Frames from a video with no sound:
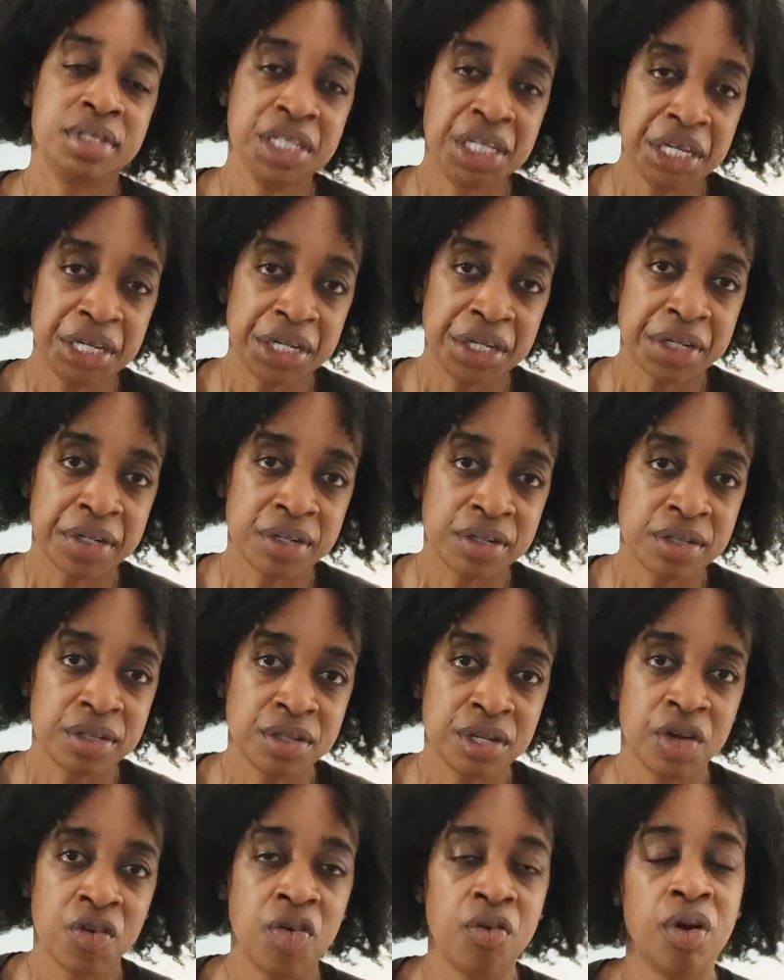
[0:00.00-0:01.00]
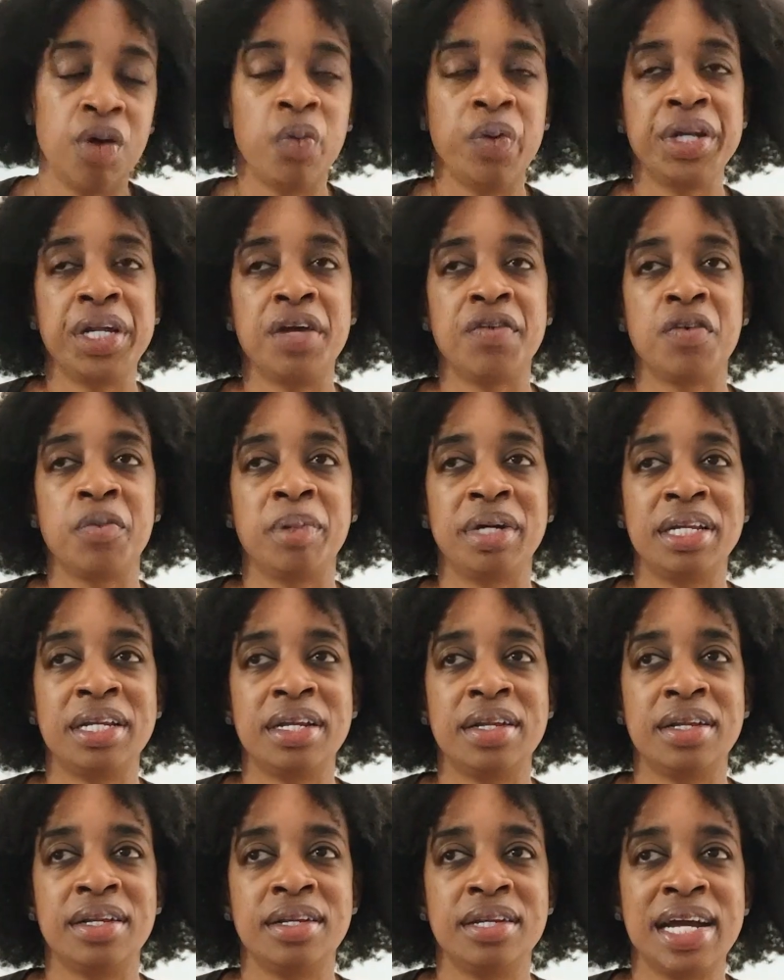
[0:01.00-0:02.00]
years, you know, or whatever,
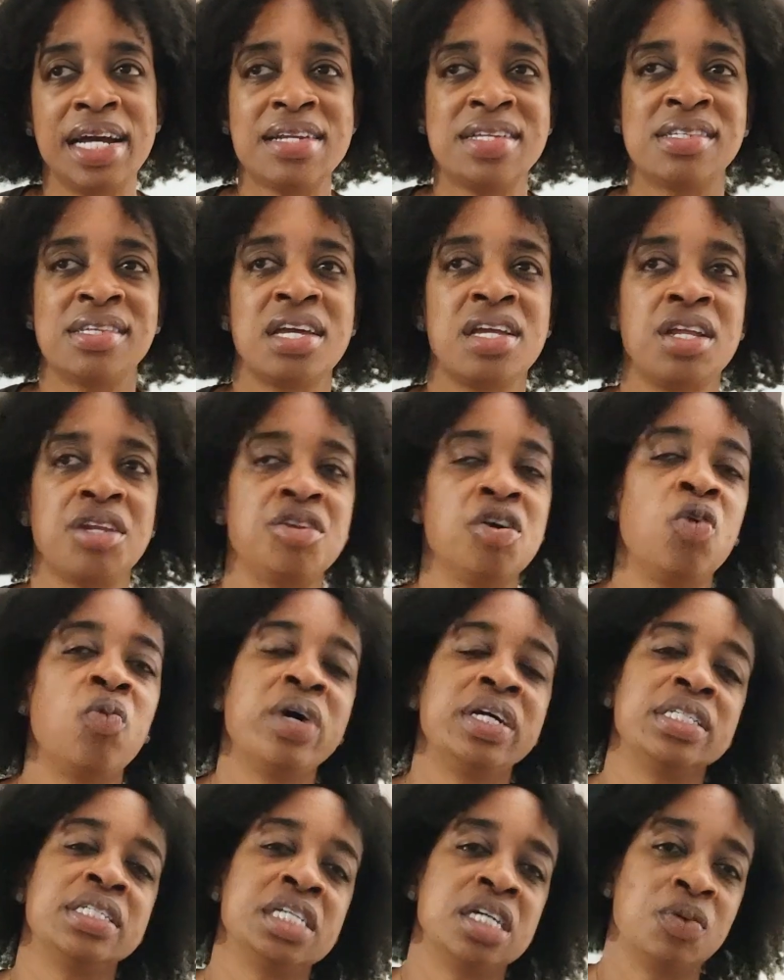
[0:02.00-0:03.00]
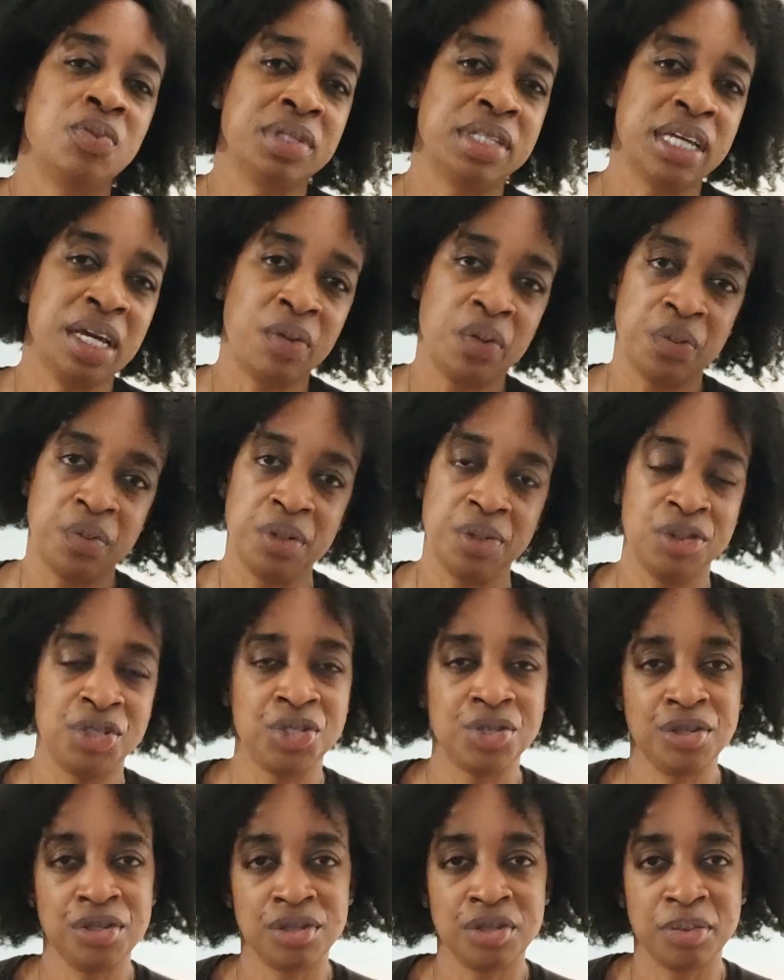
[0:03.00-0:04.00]
but not to say that no one dealt with that when we were
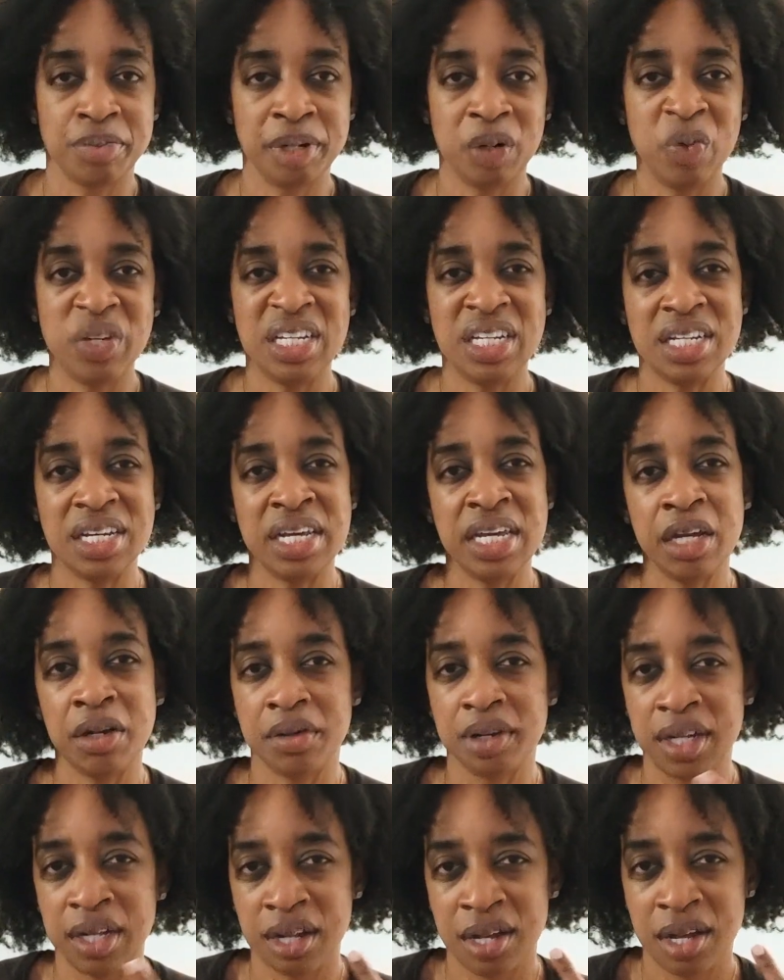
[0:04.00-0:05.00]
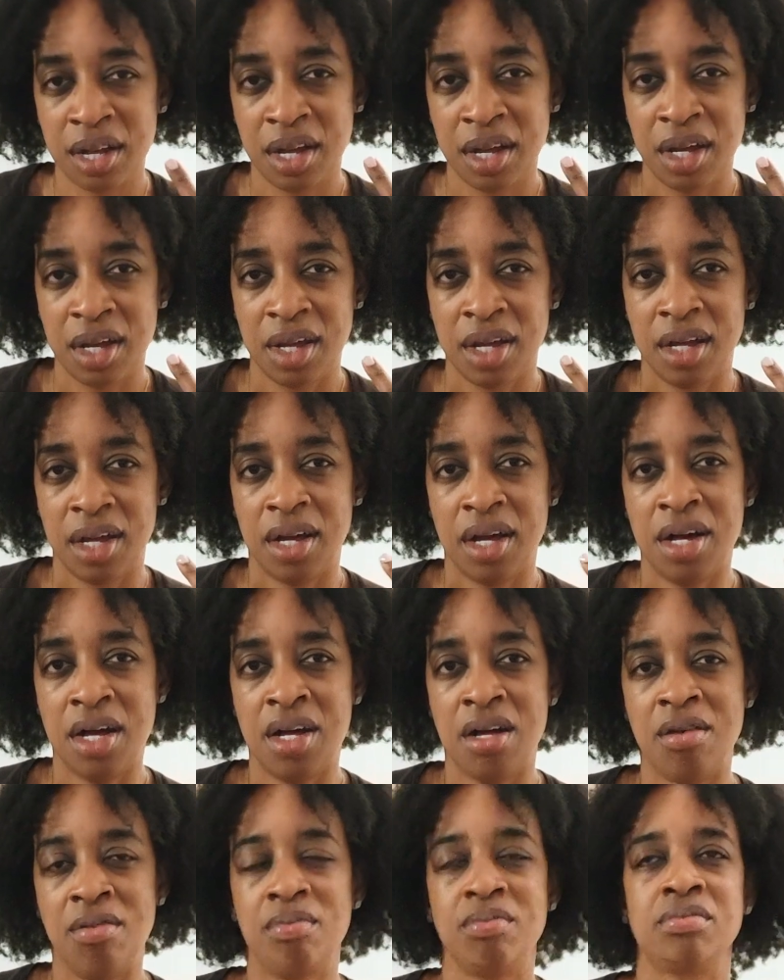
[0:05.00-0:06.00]
children, but we didn't hear it
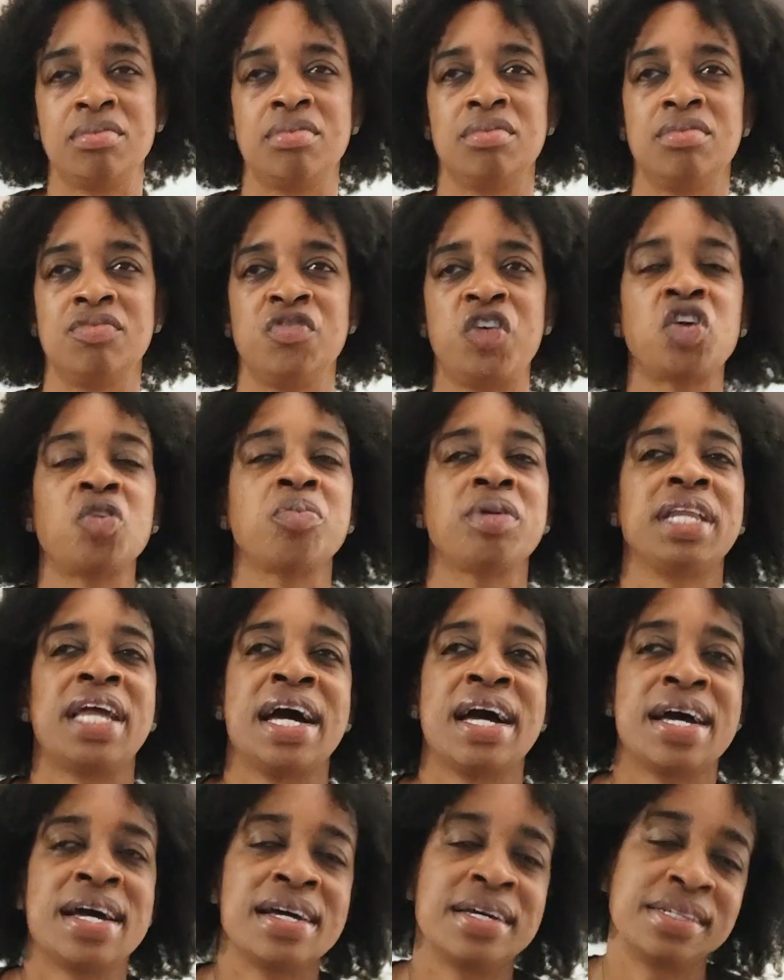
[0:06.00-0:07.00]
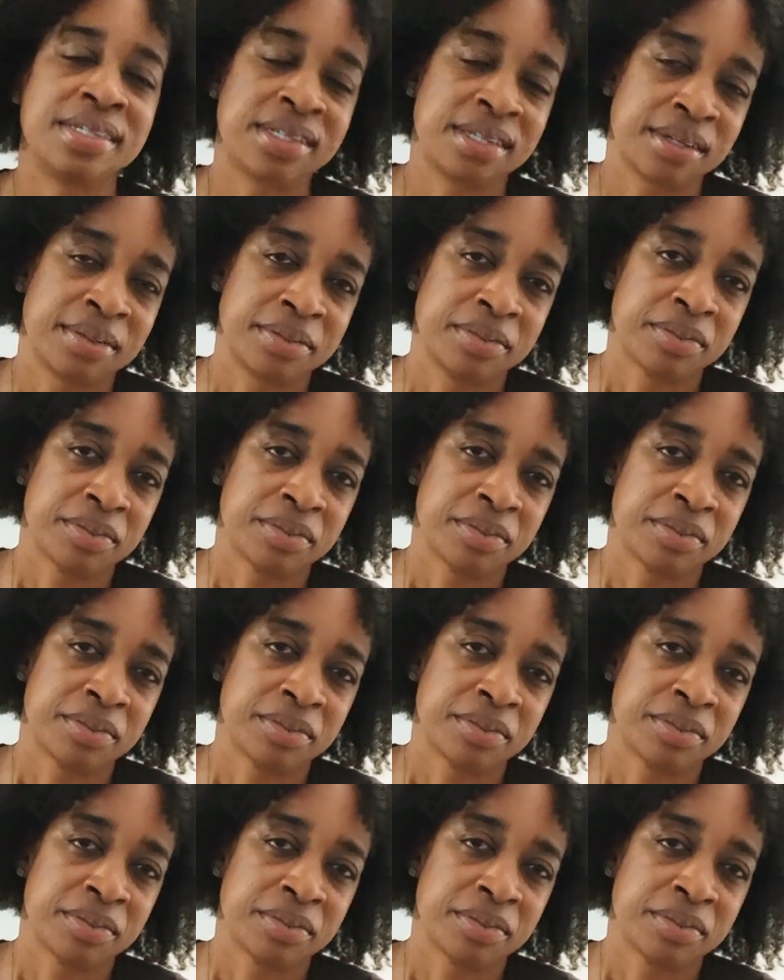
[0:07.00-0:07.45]
verbalized